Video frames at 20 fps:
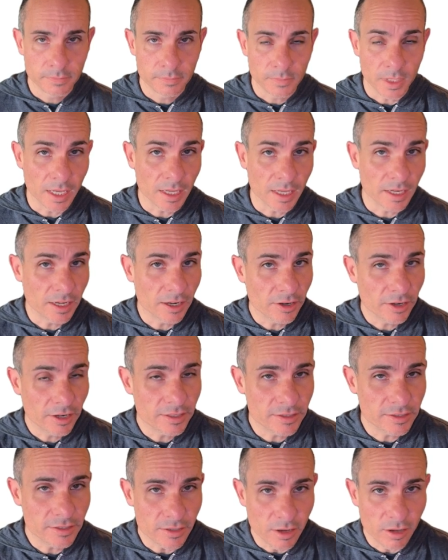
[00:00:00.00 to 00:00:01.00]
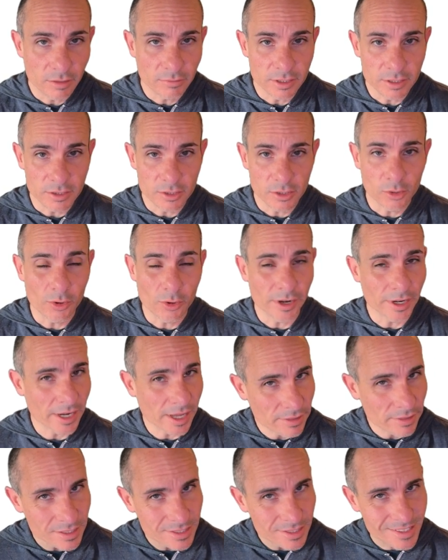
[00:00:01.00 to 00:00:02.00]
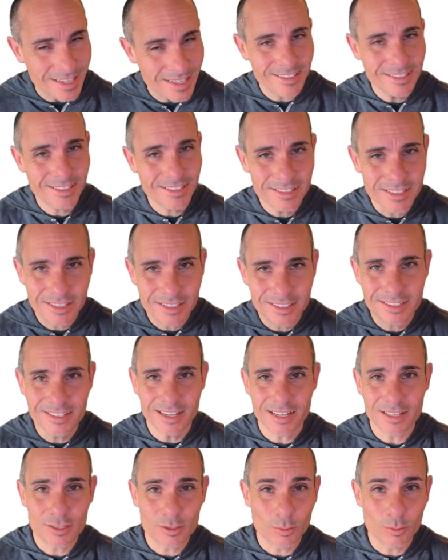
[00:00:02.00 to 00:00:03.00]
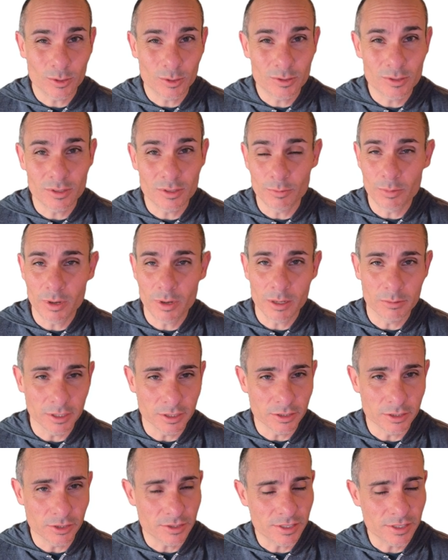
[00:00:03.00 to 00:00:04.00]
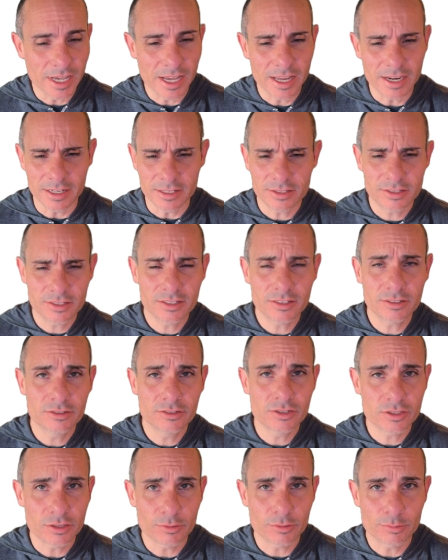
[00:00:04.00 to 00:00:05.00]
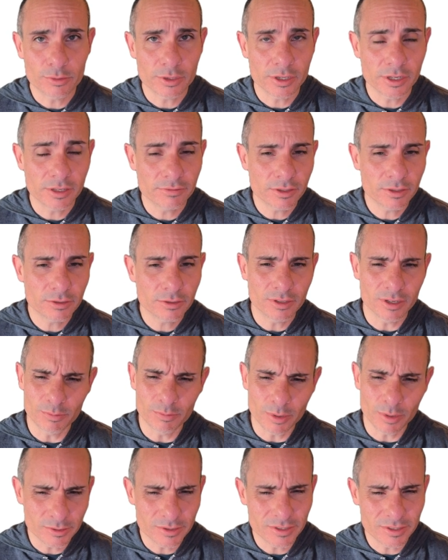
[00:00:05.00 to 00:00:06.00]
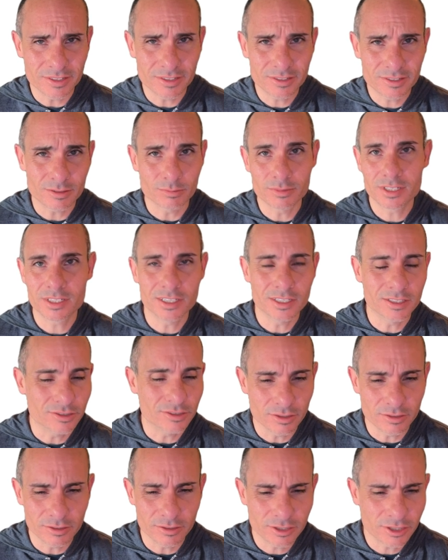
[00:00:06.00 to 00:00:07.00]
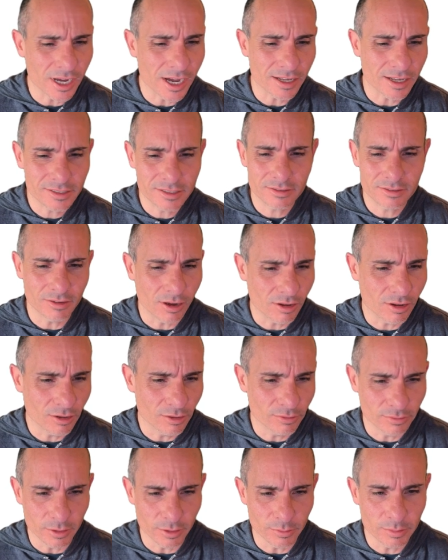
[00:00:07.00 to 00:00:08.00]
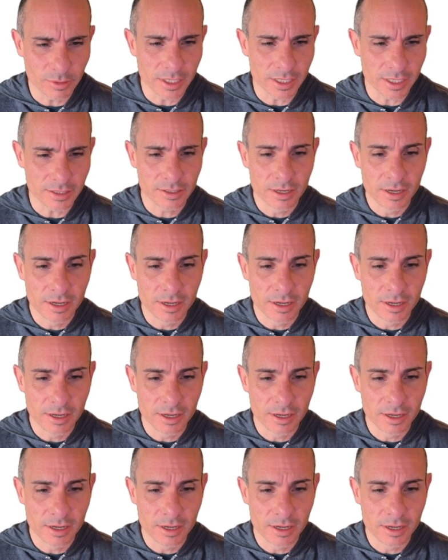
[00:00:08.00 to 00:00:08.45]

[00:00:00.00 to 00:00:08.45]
And here it is in all of its glory. Now, this isn't accessible to the public just yet. It's still just a preview. They're posting some teaser shots all over the place.